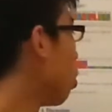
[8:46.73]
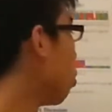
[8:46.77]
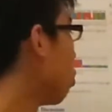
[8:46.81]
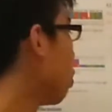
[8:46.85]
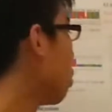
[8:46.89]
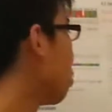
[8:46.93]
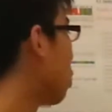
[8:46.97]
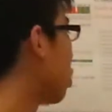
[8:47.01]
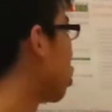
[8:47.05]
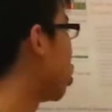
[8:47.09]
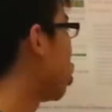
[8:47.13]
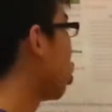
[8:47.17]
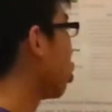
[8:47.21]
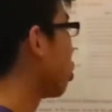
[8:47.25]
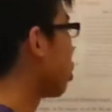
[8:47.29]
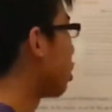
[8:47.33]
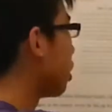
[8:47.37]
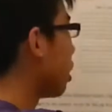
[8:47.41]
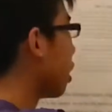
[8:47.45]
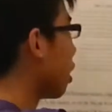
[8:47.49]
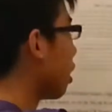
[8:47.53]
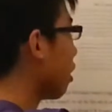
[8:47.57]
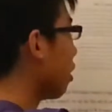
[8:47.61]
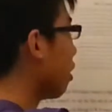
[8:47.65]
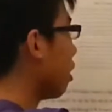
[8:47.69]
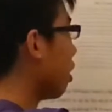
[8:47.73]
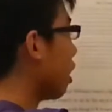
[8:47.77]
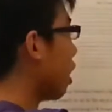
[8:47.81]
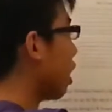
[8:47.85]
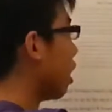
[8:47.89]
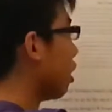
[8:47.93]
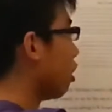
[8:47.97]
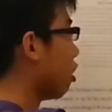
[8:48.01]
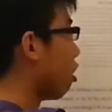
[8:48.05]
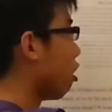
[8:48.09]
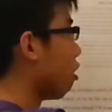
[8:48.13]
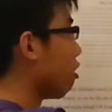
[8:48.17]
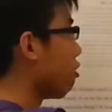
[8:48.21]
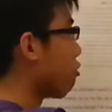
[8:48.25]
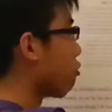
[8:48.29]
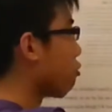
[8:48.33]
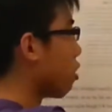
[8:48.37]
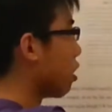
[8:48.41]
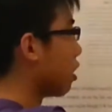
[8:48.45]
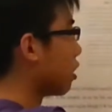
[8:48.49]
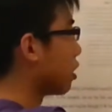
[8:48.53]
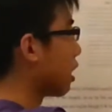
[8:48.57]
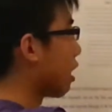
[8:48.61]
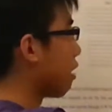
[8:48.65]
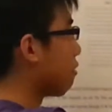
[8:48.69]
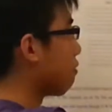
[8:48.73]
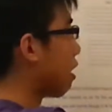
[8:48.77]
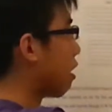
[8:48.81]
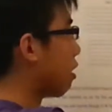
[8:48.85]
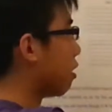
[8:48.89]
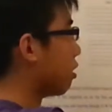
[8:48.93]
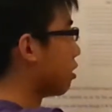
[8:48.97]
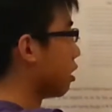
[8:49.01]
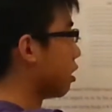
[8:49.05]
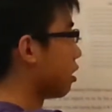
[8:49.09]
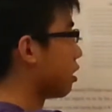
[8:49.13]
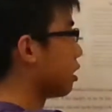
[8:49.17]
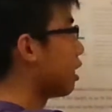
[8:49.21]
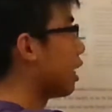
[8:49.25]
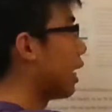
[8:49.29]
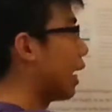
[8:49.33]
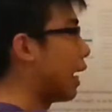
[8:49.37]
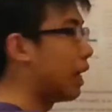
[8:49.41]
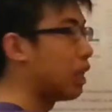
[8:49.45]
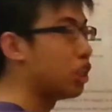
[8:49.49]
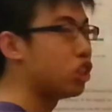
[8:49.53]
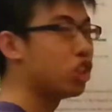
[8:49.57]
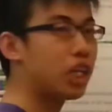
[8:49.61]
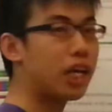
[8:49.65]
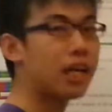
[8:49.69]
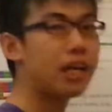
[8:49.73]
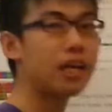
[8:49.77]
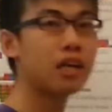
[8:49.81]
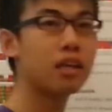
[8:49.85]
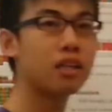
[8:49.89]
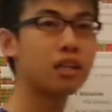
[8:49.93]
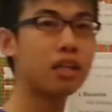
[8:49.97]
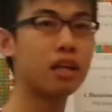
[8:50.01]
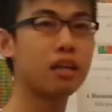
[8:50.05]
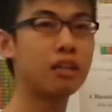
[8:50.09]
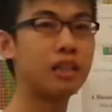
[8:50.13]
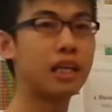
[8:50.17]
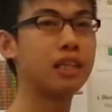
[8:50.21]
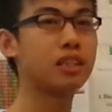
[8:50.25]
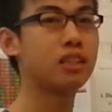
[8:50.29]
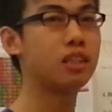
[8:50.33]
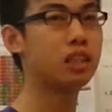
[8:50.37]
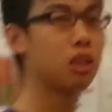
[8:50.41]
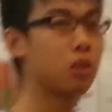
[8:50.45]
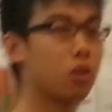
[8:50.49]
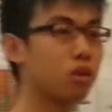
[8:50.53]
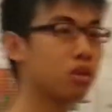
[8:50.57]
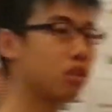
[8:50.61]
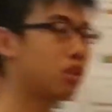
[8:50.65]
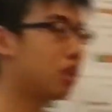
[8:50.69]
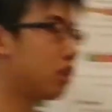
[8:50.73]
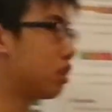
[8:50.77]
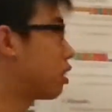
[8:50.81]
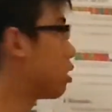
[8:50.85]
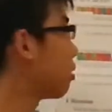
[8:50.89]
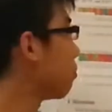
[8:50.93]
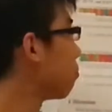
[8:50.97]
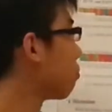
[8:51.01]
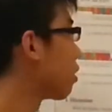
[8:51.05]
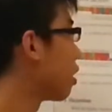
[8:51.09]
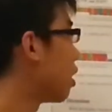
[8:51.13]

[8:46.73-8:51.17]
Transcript: We will choose the unknown influenza viruses HA and NA sequences,